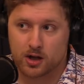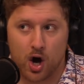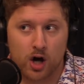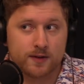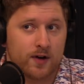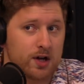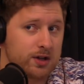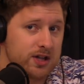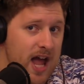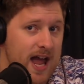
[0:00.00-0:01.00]

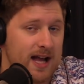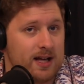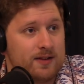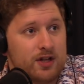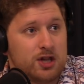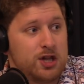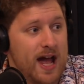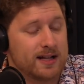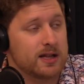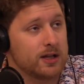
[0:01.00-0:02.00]
Controversial take. The
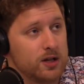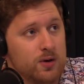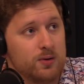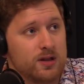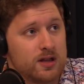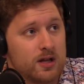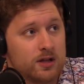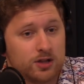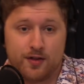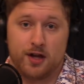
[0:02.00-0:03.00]
Jets lose
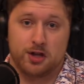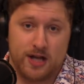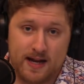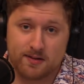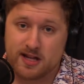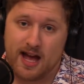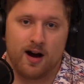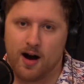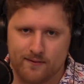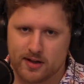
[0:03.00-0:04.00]
to the Chiefs? Yeah,
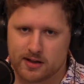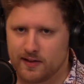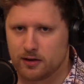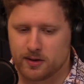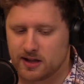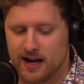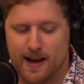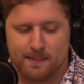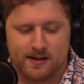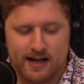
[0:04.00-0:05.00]
obviously that's what's going to happen.